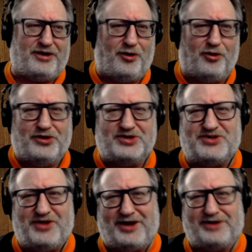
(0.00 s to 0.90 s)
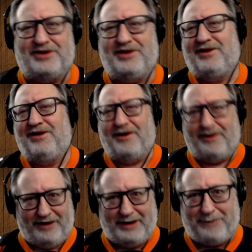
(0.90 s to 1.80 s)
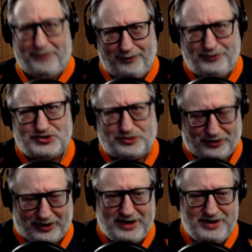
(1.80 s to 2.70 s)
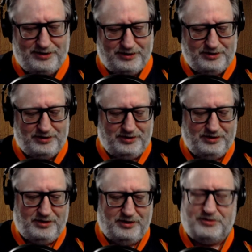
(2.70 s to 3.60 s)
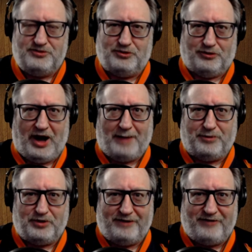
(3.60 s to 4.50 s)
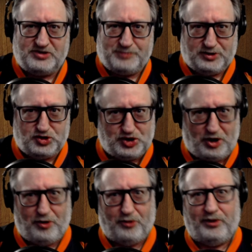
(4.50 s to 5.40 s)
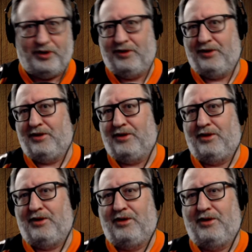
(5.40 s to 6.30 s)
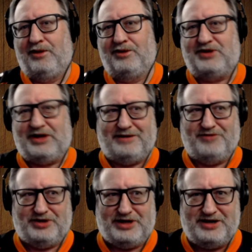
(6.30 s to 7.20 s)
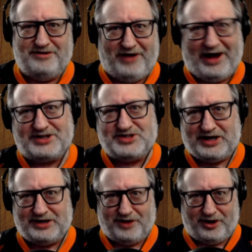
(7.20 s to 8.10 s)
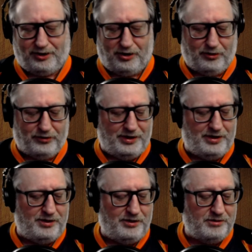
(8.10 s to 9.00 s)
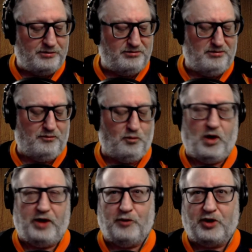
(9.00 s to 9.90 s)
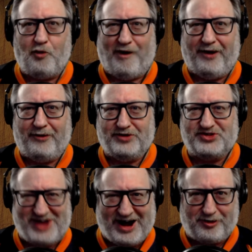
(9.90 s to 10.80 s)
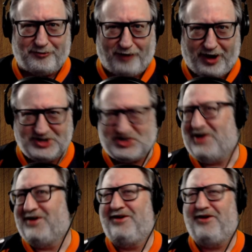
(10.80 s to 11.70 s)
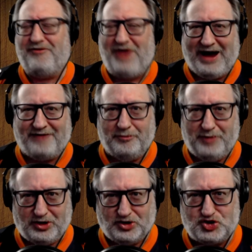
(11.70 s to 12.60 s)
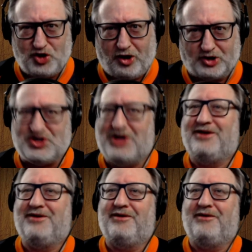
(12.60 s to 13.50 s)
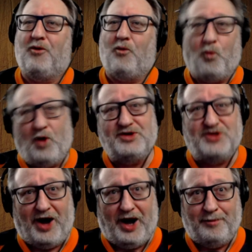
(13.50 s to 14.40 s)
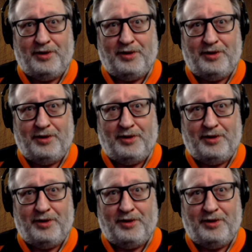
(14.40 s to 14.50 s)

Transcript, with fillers: illness that I personally do not believe has been shown to even need a vaccine, let alone one requiring the sacrifice of half a million sharks one time.